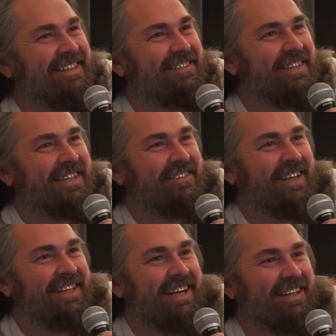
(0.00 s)
They fucking
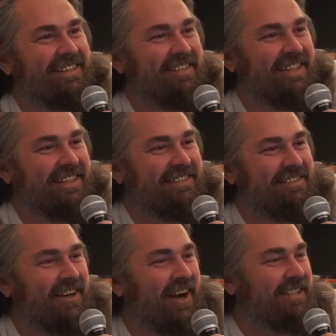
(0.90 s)
made that on a
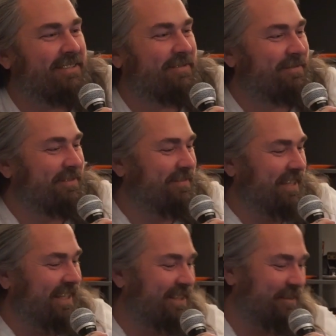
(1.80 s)
fucking DOS
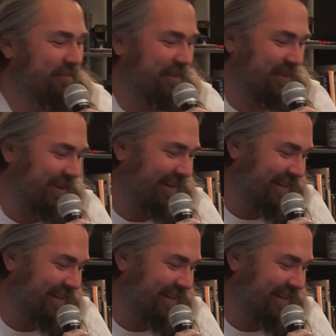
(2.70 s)
fucking computer.